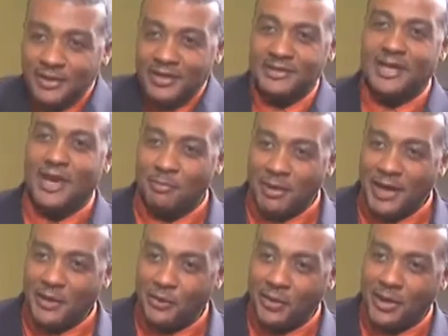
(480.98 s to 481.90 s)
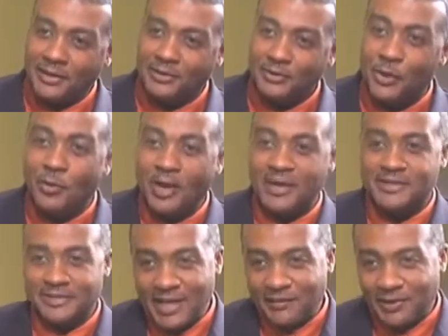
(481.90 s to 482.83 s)
entire body weight. Nobody
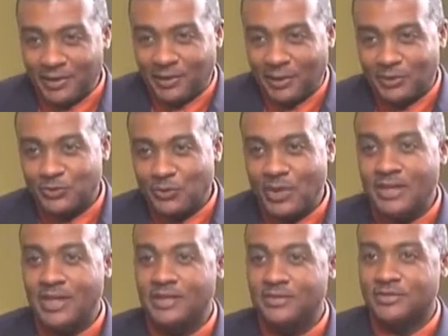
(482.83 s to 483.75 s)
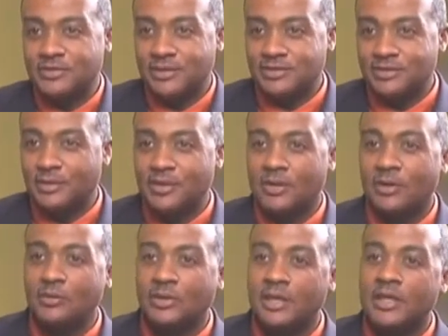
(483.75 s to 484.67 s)
has ever lost weight in just their stomach
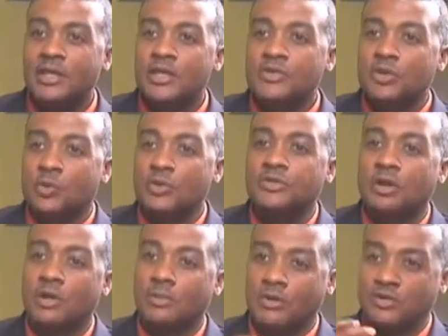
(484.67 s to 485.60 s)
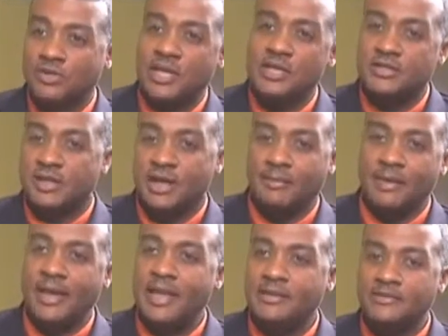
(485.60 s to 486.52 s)
only. So when we talk about changing our
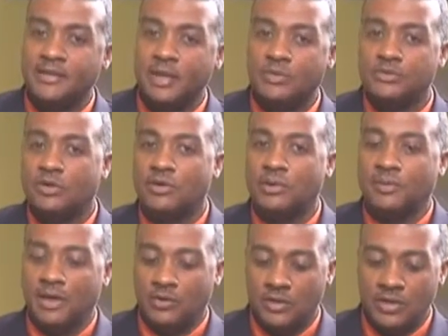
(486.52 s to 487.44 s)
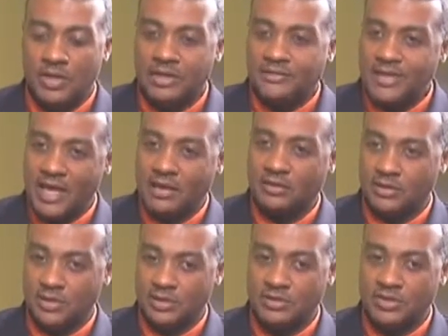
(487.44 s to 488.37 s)
mindset, we're talking about
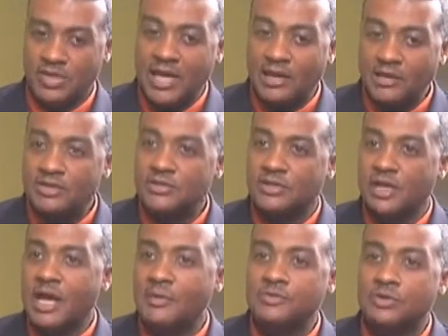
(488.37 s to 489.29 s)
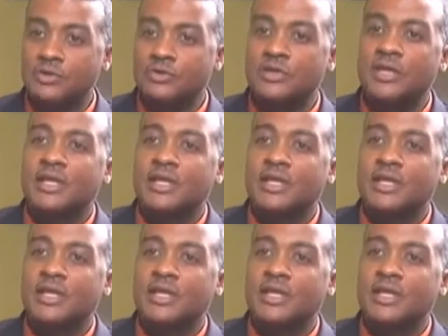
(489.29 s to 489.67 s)
tackling challenges and obstacles.